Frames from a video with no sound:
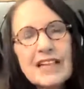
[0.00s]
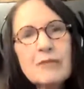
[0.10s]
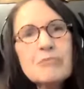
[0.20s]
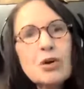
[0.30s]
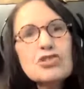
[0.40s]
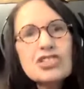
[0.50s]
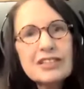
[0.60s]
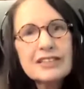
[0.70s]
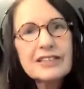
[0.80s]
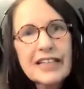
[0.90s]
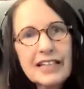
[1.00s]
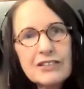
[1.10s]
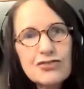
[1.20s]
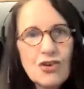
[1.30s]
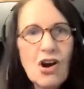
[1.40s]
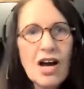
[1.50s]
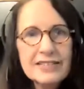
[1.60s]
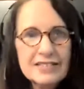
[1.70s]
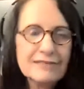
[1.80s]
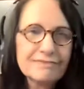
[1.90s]
emotionally
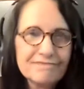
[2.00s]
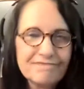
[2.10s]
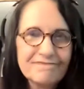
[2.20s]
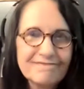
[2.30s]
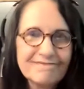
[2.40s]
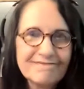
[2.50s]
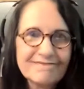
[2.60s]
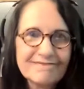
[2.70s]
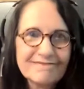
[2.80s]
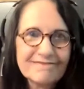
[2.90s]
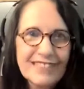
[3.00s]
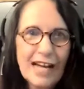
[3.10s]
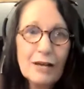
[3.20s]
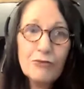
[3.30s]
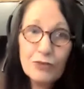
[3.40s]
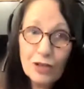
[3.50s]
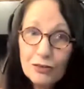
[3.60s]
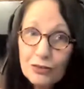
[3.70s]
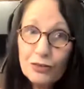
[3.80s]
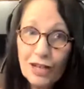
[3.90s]
distraught? I am
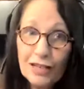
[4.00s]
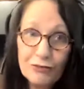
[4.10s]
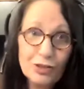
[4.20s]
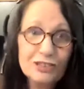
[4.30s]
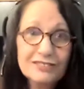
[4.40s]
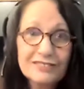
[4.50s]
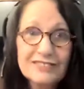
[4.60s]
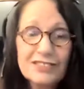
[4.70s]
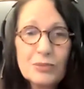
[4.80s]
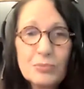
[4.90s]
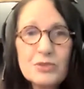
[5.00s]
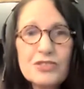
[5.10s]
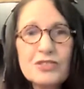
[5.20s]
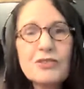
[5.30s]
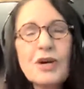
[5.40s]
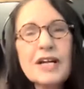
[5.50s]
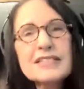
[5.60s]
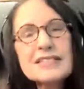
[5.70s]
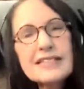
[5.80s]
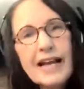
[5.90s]
forever grateful to the personal
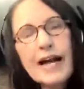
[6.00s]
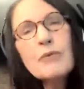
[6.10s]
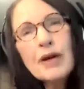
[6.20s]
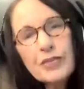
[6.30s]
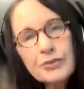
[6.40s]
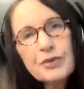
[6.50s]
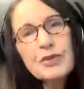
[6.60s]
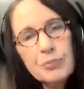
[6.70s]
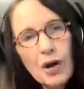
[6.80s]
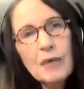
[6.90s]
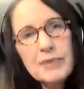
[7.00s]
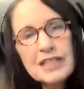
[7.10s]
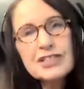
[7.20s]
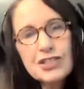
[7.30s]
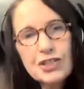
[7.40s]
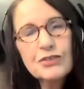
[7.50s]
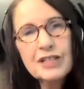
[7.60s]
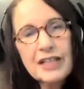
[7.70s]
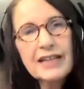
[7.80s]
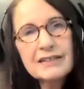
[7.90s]
crisis that I went through that brought me to
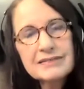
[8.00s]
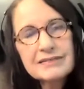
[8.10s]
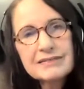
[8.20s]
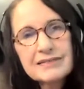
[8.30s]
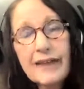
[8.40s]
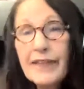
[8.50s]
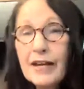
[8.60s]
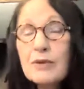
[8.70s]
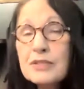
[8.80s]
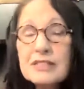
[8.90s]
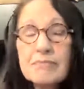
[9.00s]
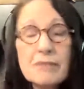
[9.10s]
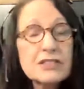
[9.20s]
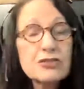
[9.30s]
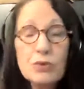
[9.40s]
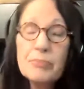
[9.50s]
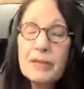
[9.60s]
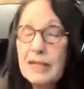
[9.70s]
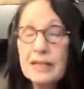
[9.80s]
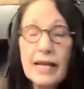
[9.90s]
unity. And there was much
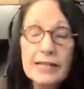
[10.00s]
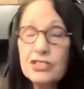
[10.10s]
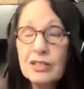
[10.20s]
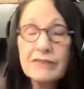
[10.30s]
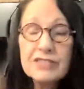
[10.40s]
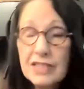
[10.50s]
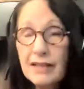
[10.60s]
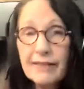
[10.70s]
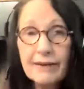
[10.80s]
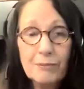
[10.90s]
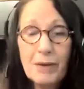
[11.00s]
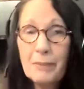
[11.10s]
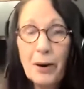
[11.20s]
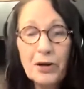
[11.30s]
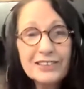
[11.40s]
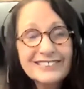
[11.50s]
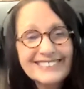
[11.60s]
weeping and gnashing of teeth on my part.